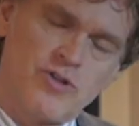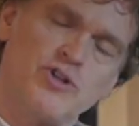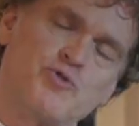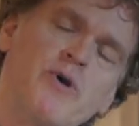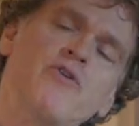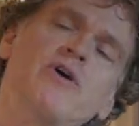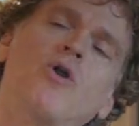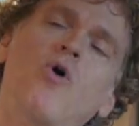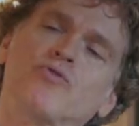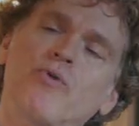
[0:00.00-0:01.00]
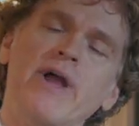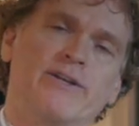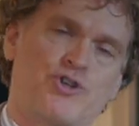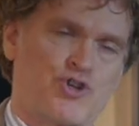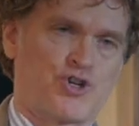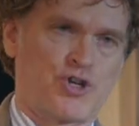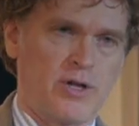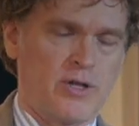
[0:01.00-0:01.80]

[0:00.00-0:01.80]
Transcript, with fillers: the Spirit Lord rich.